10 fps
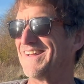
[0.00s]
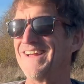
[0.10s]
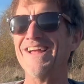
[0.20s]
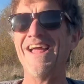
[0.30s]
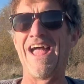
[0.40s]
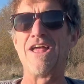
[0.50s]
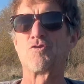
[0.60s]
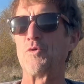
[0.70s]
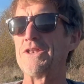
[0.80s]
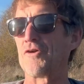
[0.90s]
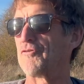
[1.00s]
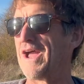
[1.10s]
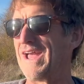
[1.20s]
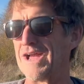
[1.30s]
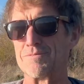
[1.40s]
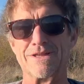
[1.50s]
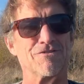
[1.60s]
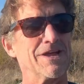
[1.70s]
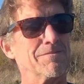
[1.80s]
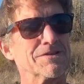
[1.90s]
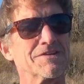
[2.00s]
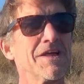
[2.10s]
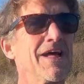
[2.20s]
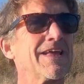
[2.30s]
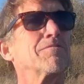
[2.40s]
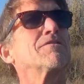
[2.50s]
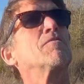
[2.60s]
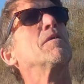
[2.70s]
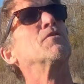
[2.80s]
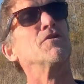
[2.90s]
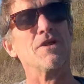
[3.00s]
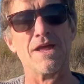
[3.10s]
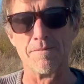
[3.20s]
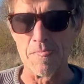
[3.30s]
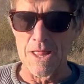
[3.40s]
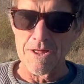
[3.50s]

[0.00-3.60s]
Edwina Ray, I believe her name is. I can't believe I remembered her name.